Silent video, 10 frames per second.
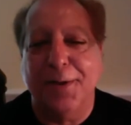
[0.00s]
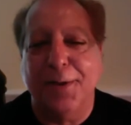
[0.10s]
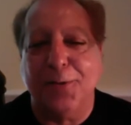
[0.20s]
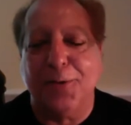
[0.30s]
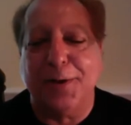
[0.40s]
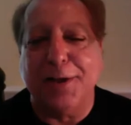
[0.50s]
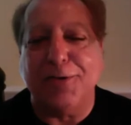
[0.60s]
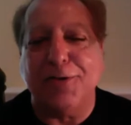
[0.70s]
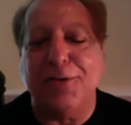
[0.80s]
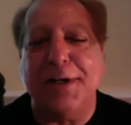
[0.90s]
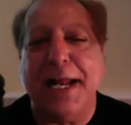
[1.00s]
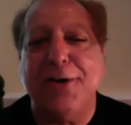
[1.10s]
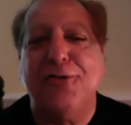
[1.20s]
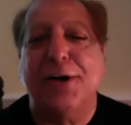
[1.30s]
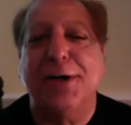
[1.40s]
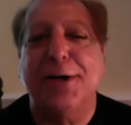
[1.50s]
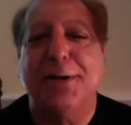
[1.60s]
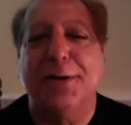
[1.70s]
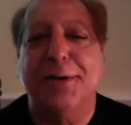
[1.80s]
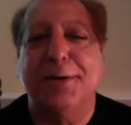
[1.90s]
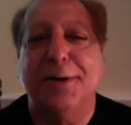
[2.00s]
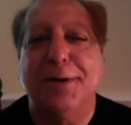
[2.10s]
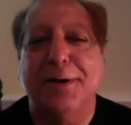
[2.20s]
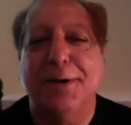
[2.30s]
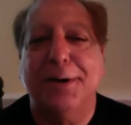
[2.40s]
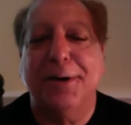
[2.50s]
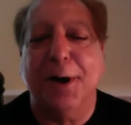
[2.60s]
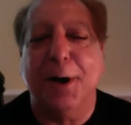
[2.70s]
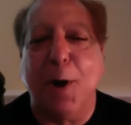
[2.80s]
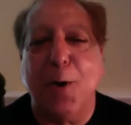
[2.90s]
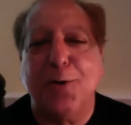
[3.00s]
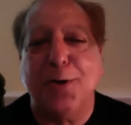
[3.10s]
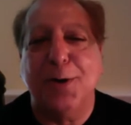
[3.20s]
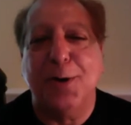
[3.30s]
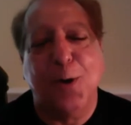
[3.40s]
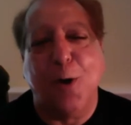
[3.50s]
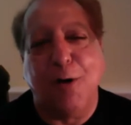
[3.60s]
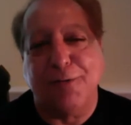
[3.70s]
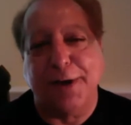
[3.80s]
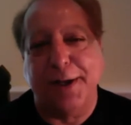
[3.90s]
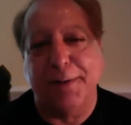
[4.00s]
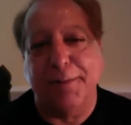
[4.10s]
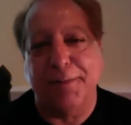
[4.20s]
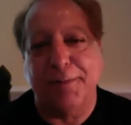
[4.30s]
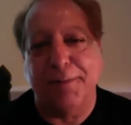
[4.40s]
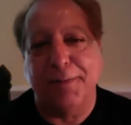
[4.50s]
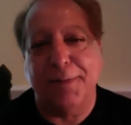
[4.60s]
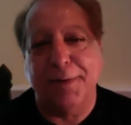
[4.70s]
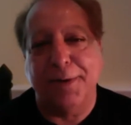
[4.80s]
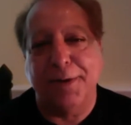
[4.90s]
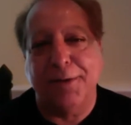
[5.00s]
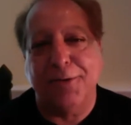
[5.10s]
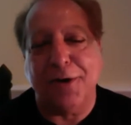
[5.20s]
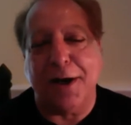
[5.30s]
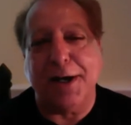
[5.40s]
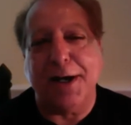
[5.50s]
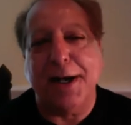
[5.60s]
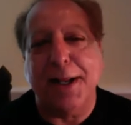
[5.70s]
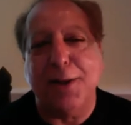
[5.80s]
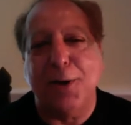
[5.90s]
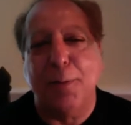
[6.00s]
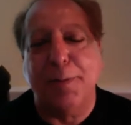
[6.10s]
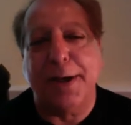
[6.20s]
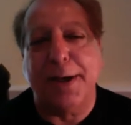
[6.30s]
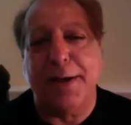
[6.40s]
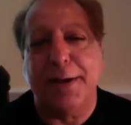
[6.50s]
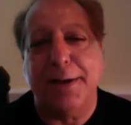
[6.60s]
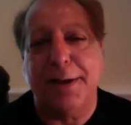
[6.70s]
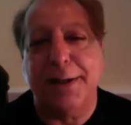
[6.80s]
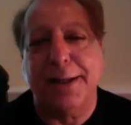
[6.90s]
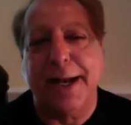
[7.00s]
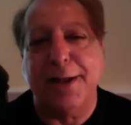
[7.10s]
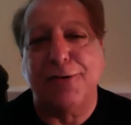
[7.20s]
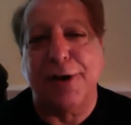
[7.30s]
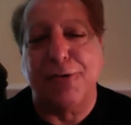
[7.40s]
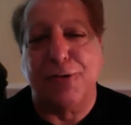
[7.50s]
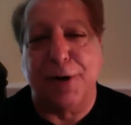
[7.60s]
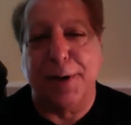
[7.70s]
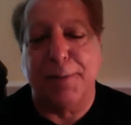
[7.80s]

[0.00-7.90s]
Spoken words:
So this is the legend about coffee. Started in Ethiopia in the ninth century.